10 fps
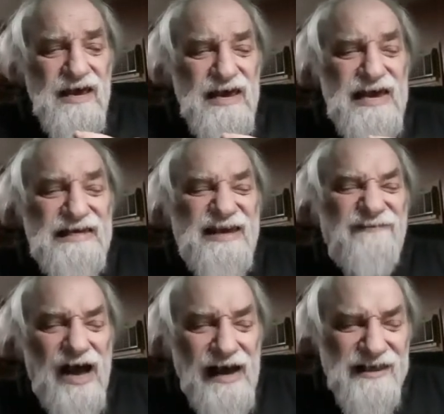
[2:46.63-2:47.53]
he
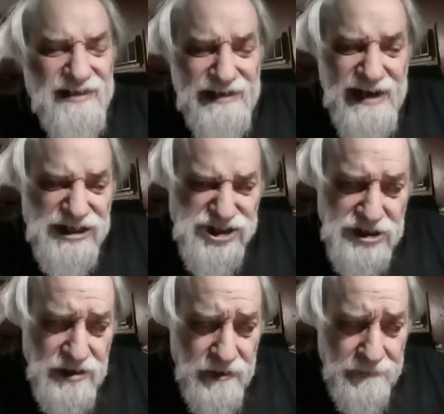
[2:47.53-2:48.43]
divides the
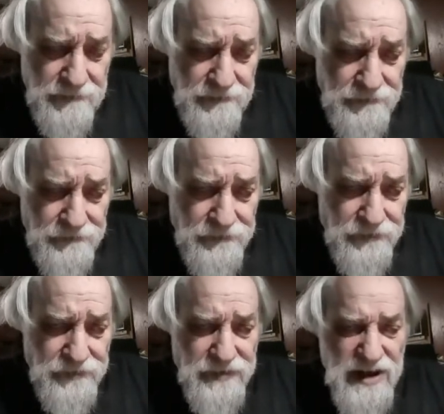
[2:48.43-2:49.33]
nation,
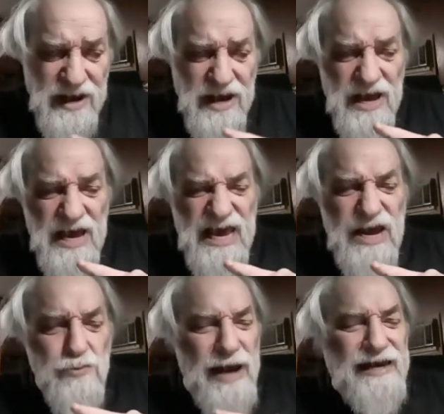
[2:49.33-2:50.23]
he
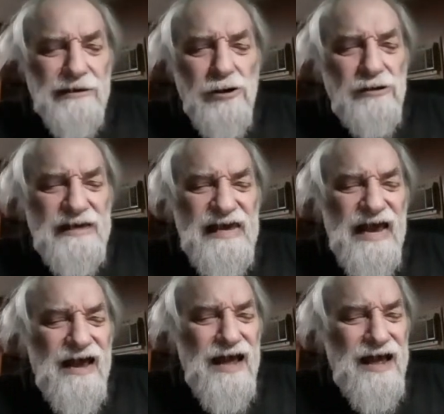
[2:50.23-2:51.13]
regularly
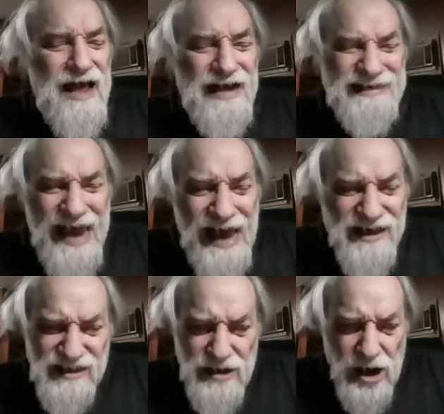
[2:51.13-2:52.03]

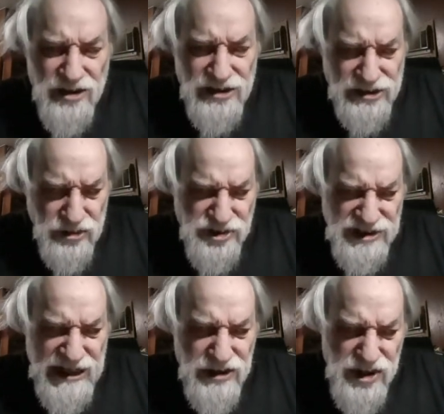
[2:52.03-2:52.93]
attacks the Constitution
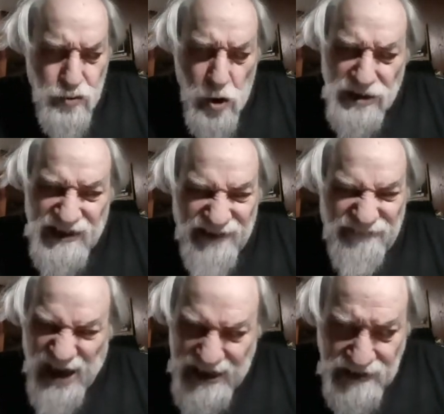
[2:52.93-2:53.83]
he swore to
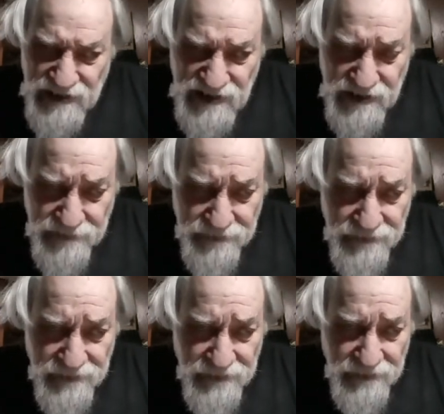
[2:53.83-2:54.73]
defend.
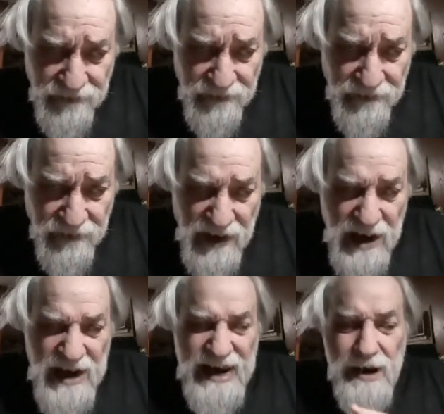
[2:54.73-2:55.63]

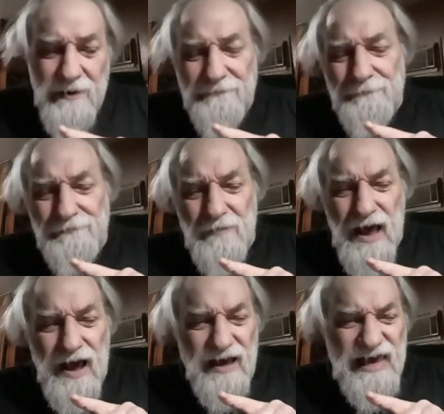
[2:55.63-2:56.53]

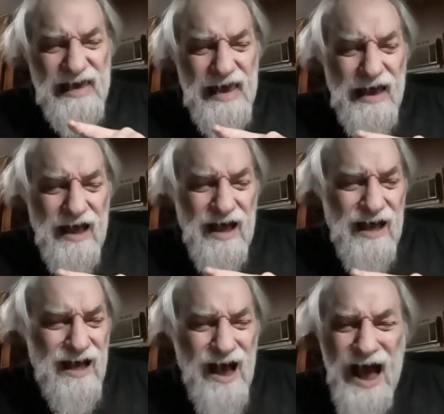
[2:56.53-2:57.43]
He
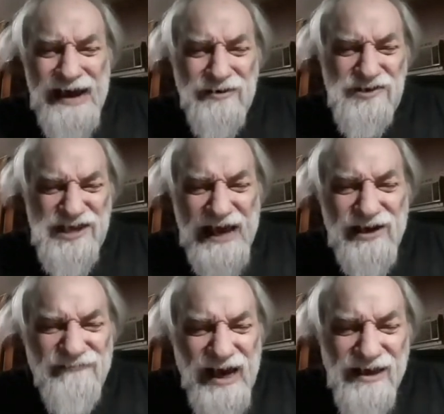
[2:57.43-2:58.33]
hires
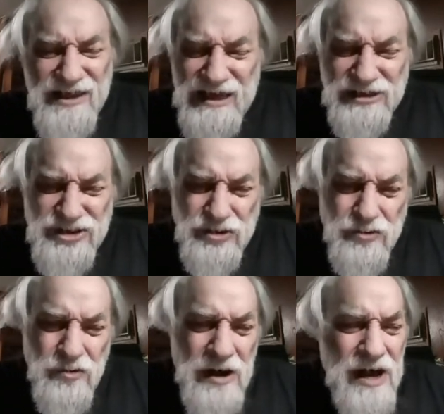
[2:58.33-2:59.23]
sycophants
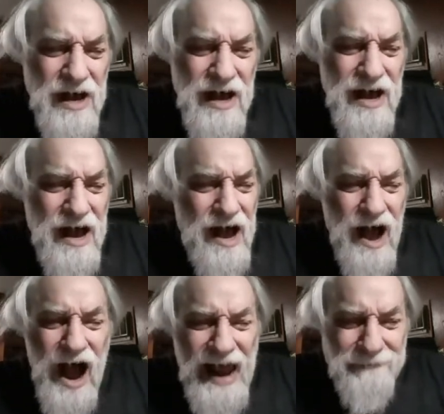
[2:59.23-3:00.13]
into
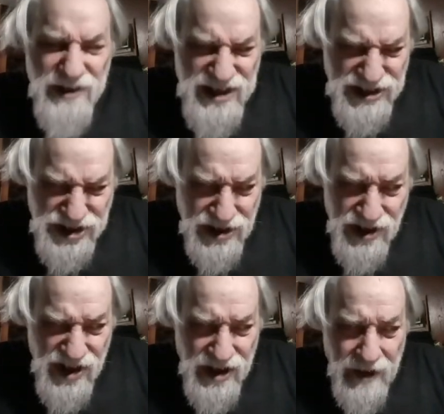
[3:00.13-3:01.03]
high positions